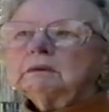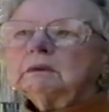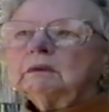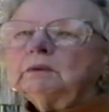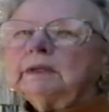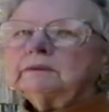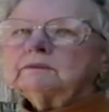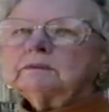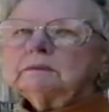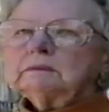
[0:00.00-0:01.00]
Oh yes,
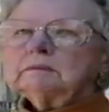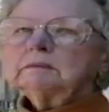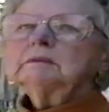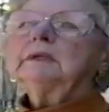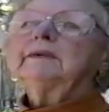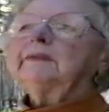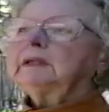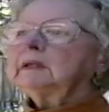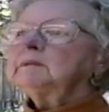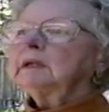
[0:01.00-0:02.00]
yeah, they
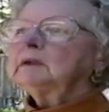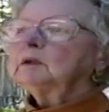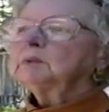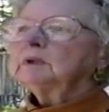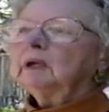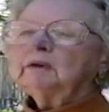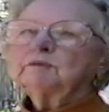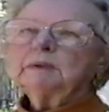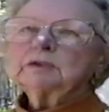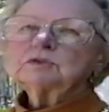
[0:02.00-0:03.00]
came out here, but not as
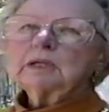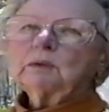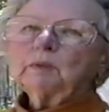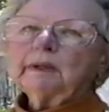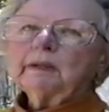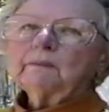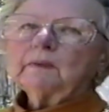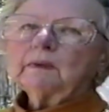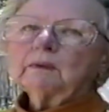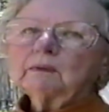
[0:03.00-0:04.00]
much as I went out
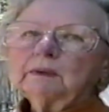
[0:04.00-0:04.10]
there.